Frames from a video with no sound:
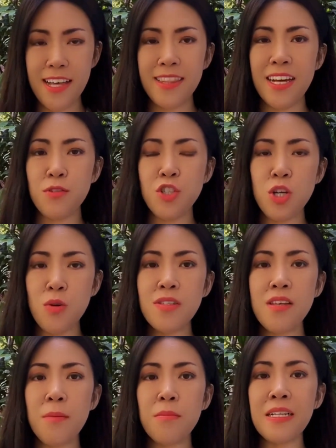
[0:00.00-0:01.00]
that
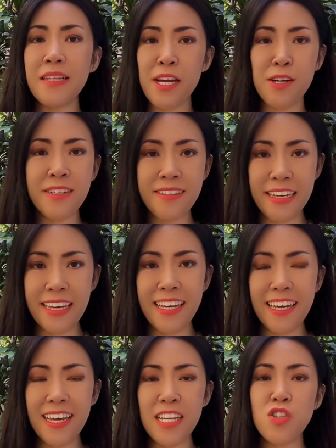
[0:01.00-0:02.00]
shows up
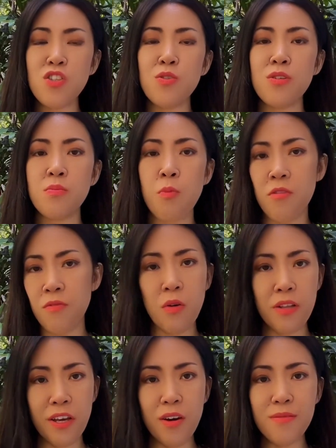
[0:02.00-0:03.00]
glaringly in students'
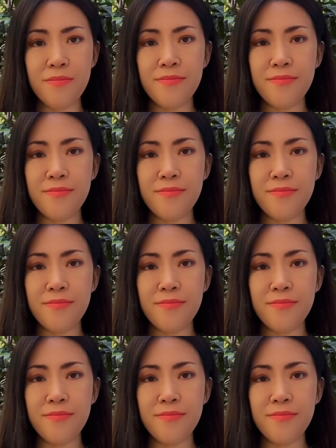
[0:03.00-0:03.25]
portfolio.